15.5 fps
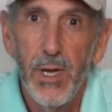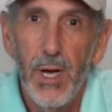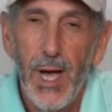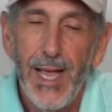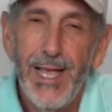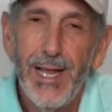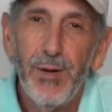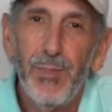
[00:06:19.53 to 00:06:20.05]

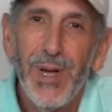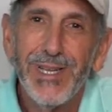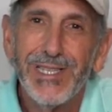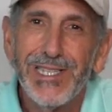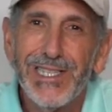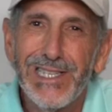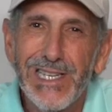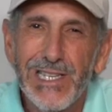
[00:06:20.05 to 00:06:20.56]
I hit about
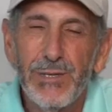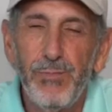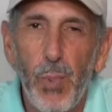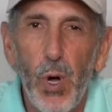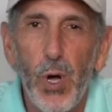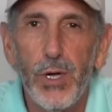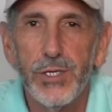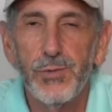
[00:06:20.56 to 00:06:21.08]
6
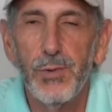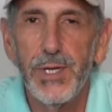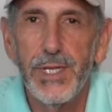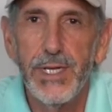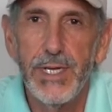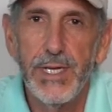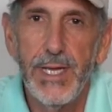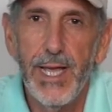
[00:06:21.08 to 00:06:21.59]
balls with
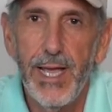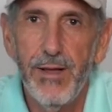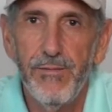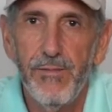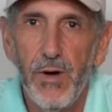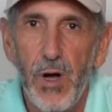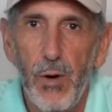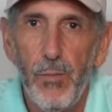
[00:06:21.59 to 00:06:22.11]
it and gave
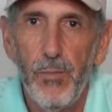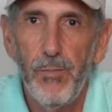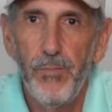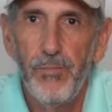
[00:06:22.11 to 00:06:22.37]
up.